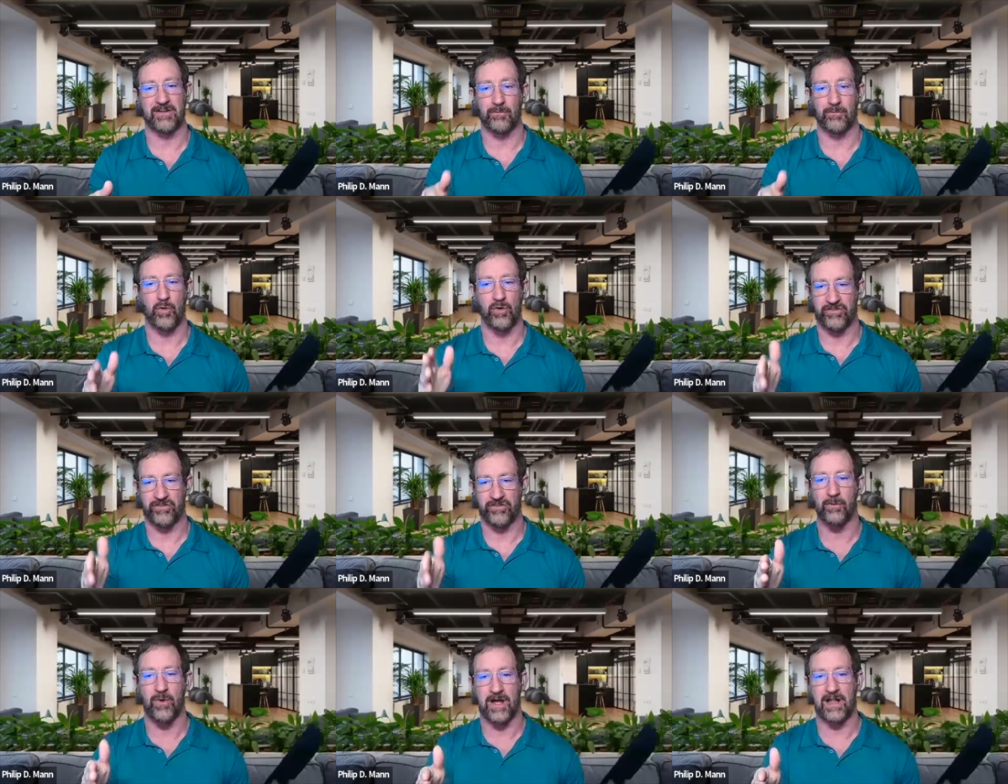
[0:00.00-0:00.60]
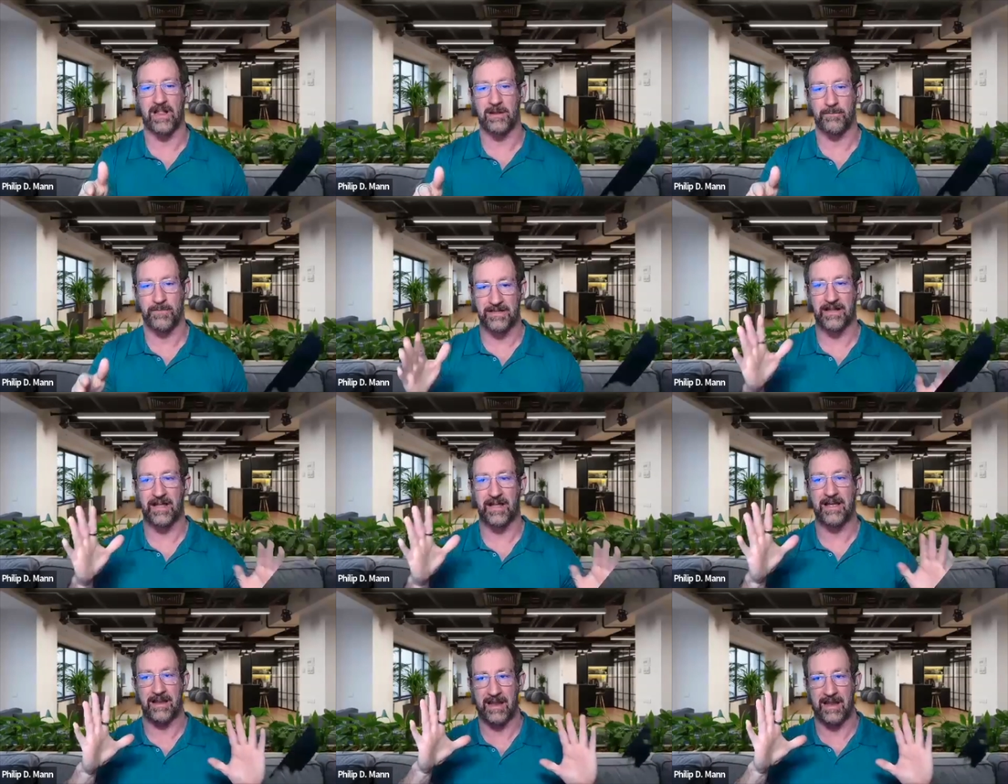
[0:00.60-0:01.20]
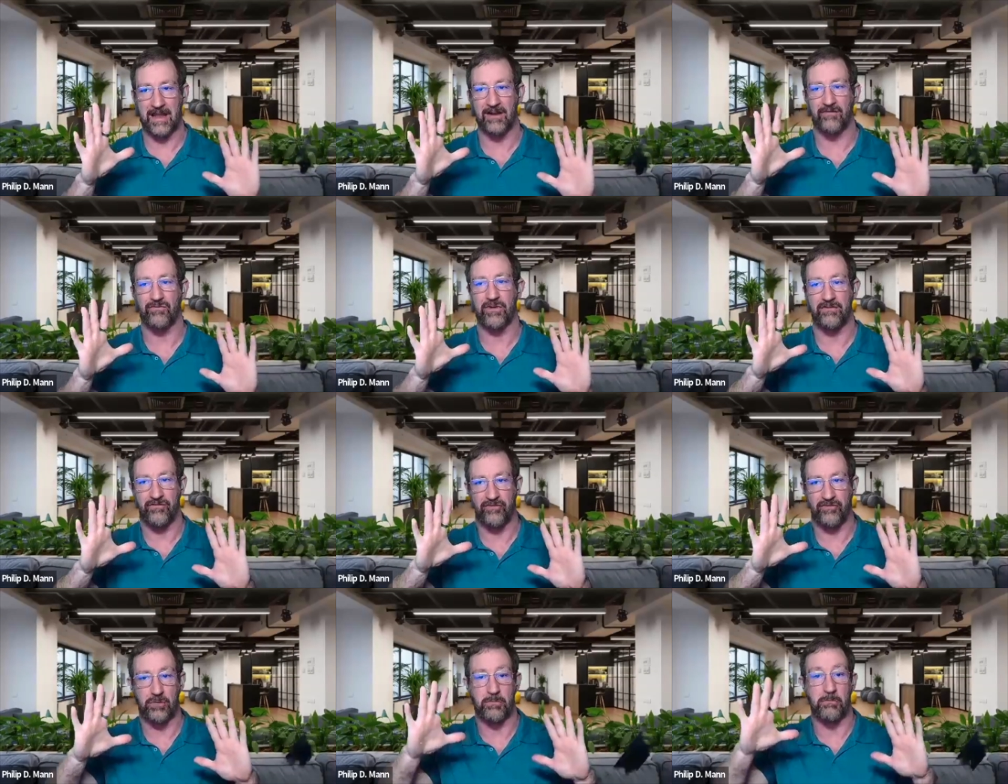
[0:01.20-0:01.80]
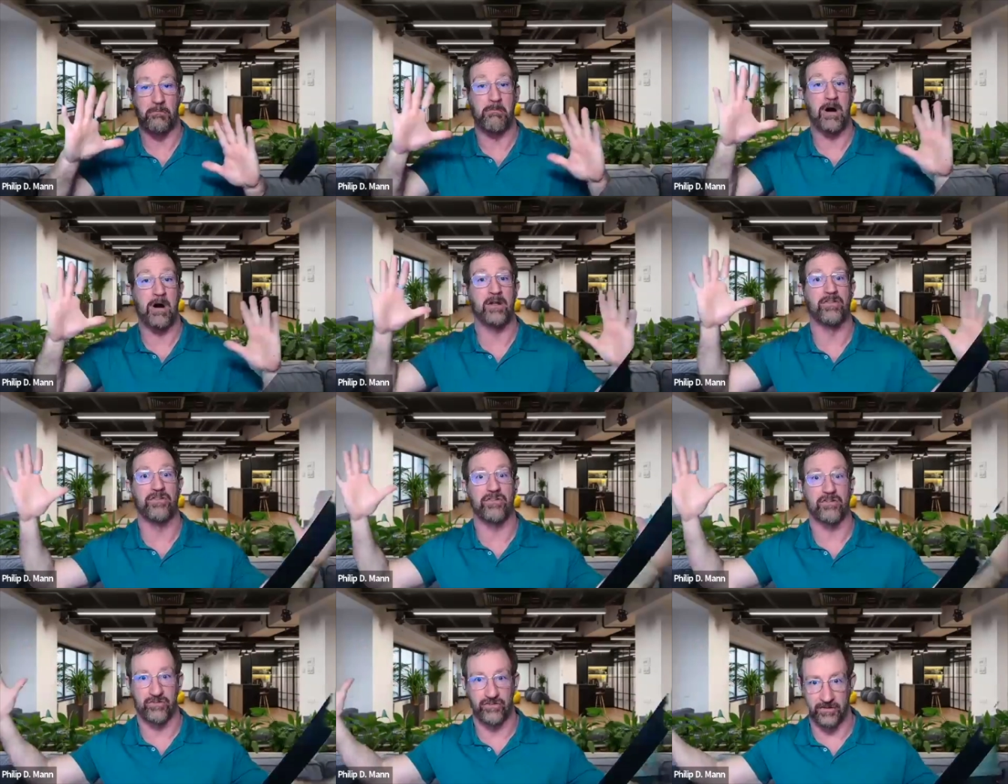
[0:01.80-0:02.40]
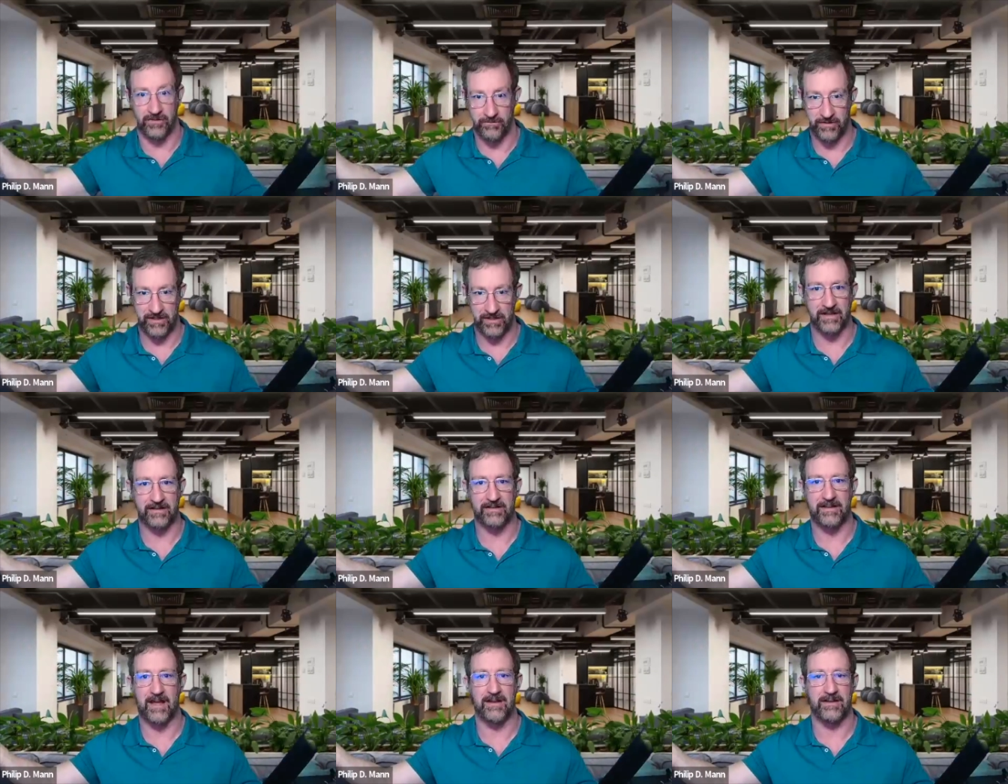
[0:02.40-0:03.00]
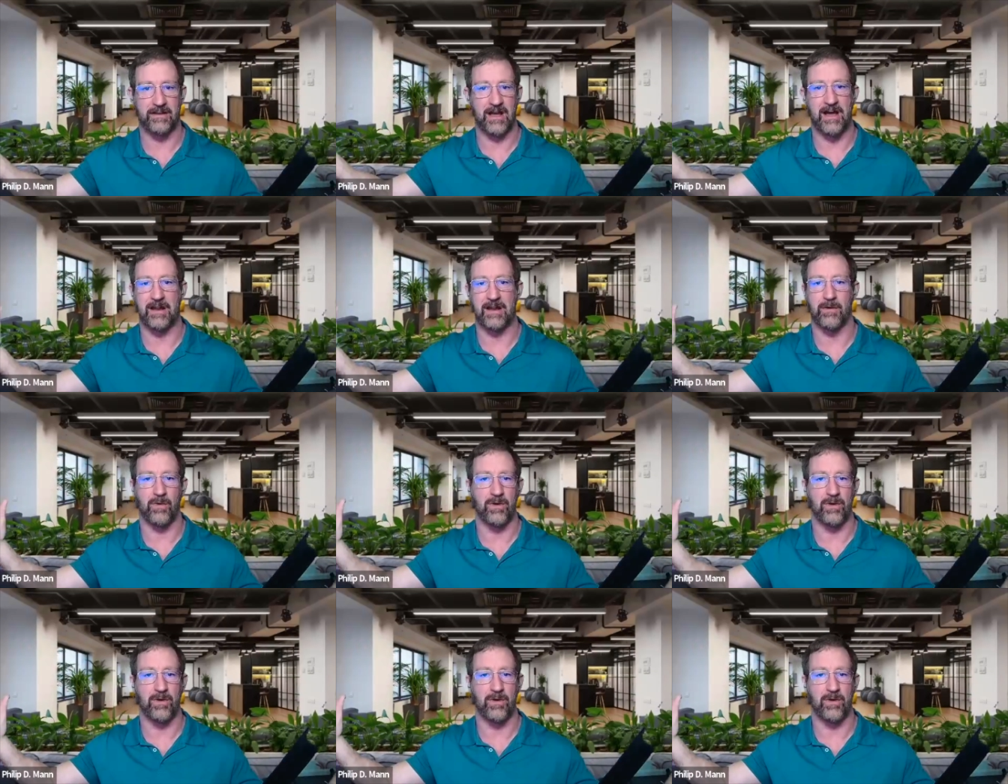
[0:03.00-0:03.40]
Once in a while, I mean like every few months or something like that, not